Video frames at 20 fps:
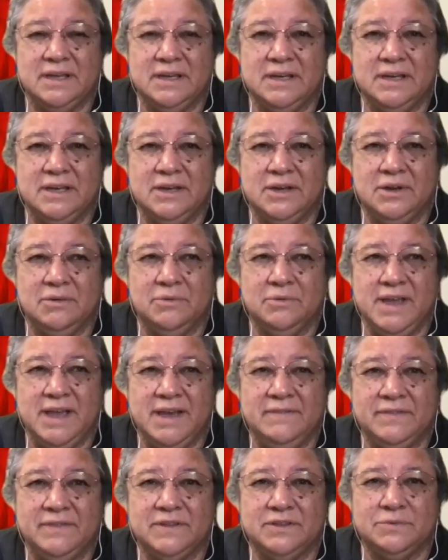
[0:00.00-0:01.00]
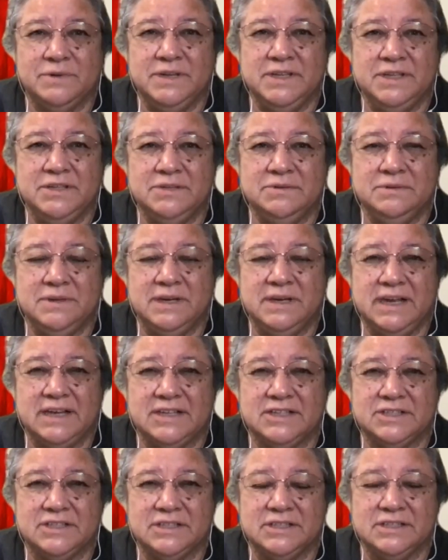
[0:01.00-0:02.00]
You know, we have the 22
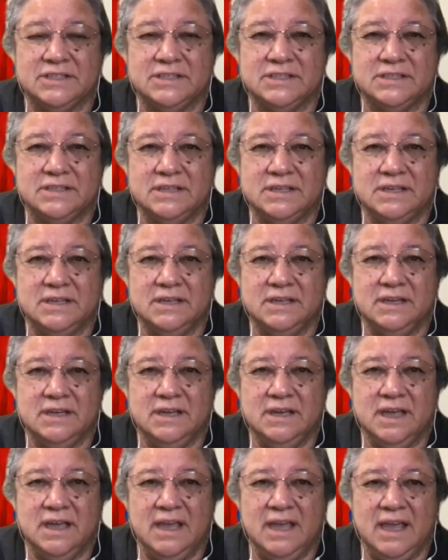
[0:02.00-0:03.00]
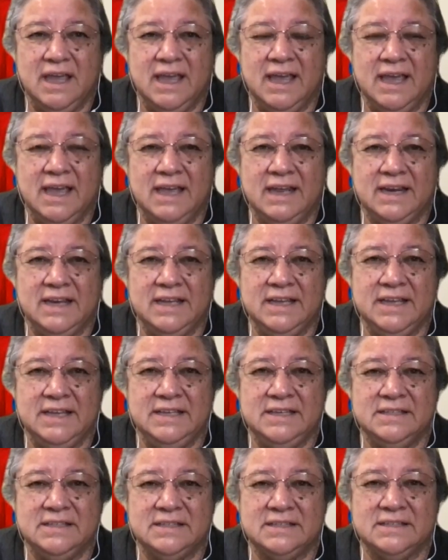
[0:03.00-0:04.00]
elections, and
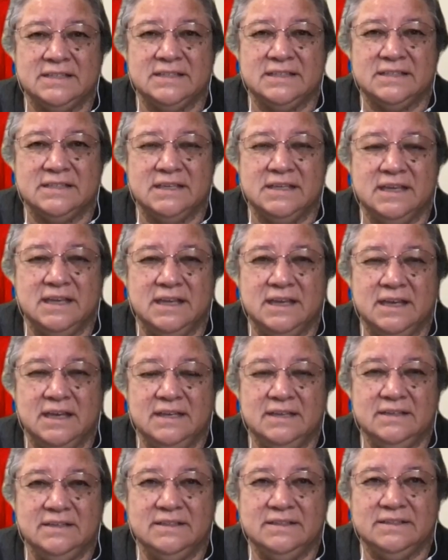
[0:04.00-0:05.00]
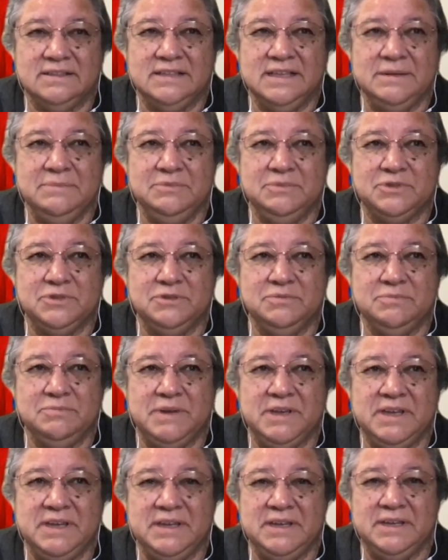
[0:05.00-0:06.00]
he's seems to
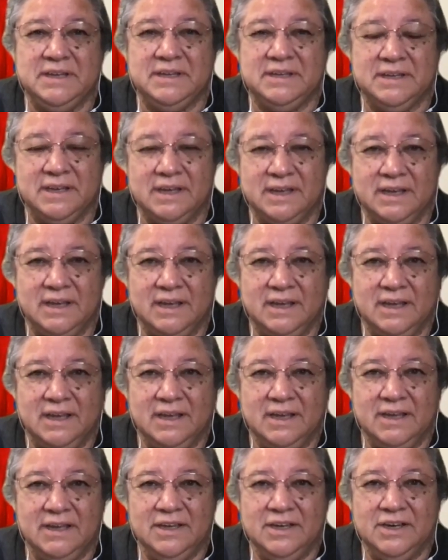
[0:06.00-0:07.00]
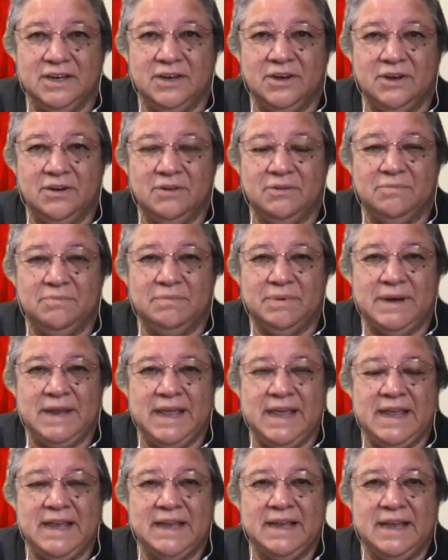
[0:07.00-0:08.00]
be, you know,
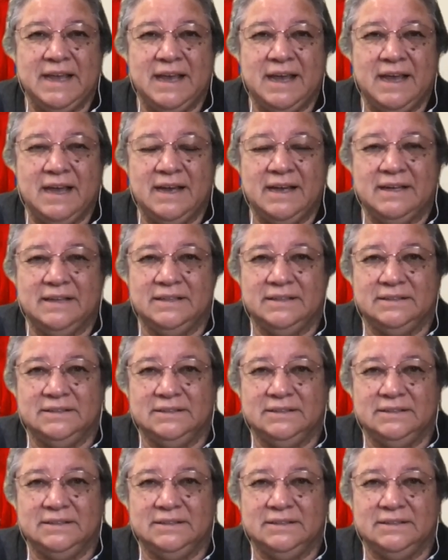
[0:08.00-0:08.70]
playing a